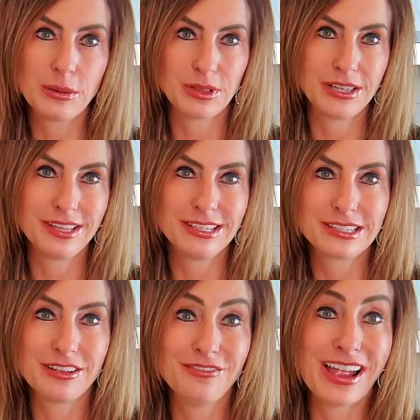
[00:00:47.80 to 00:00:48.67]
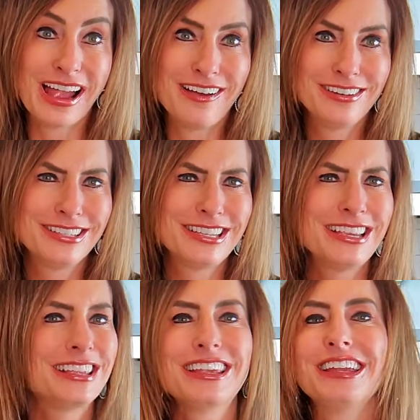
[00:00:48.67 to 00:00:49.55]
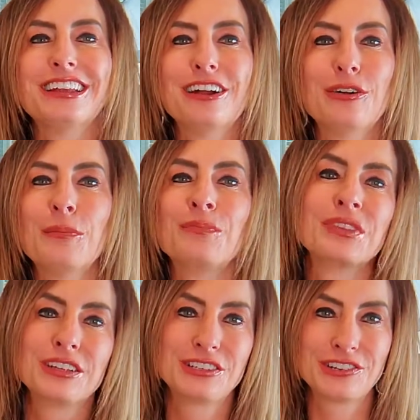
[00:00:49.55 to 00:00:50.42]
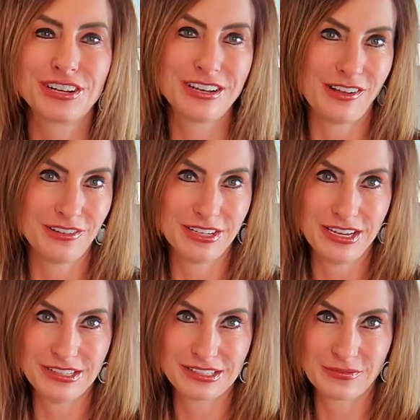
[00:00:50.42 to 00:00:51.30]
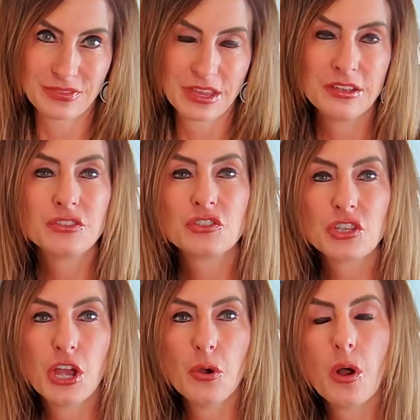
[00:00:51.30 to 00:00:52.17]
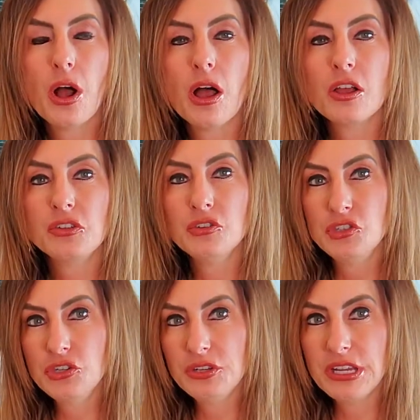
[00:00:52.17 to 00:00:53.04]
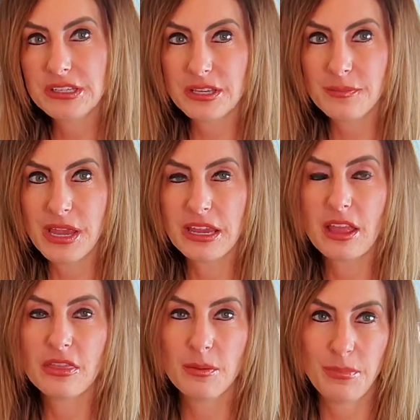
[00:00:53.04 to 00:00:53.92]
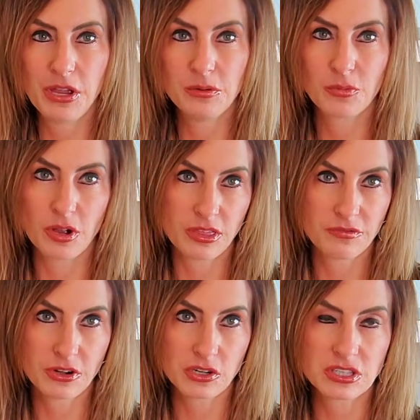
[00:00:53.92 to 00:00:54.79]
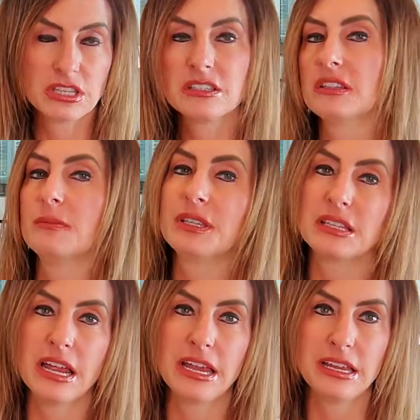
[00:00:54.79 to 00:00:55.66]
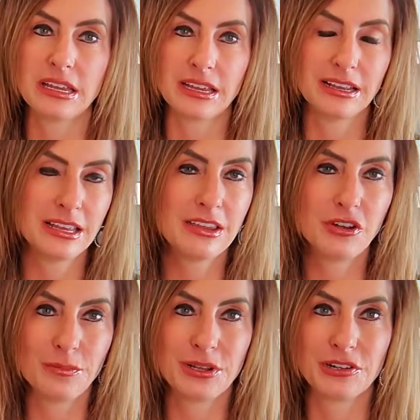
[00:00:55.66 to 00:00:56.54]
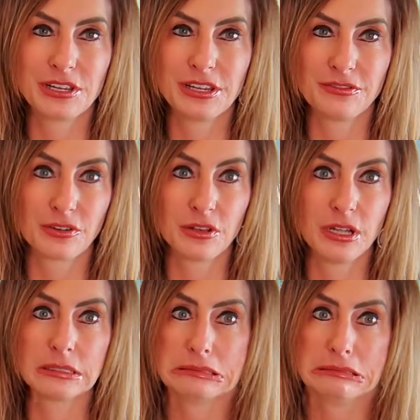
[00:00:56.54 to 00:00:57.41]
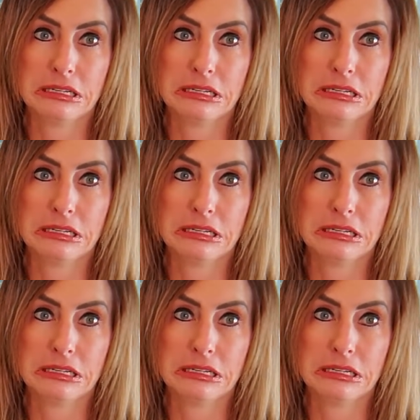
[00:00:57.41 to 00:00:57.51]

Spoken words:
playlist of how to stay keto during the holidays. So you do need to make the bone broth first. This is a mistake, even though I've been cooking for like,